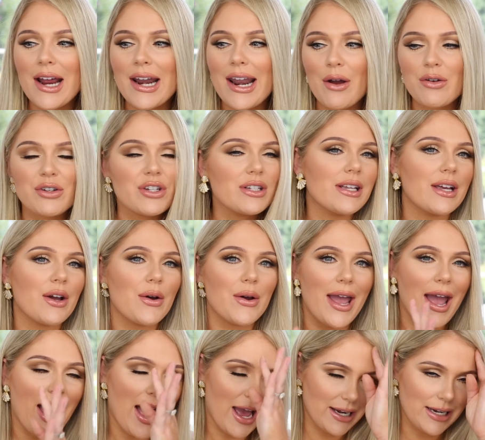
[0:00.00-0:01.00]
and I was just like,
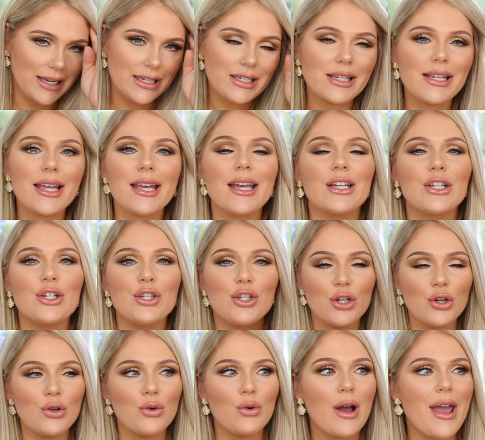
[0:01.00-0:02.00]
okay, I need to like
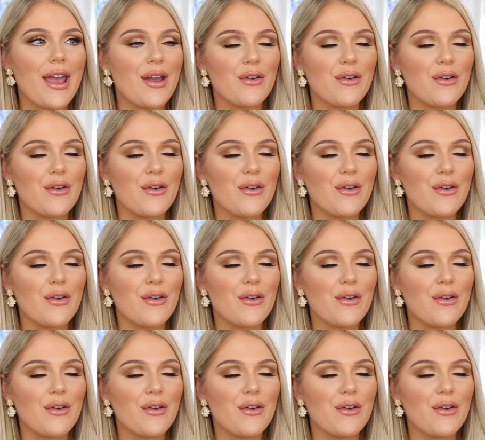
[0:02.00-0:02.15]
do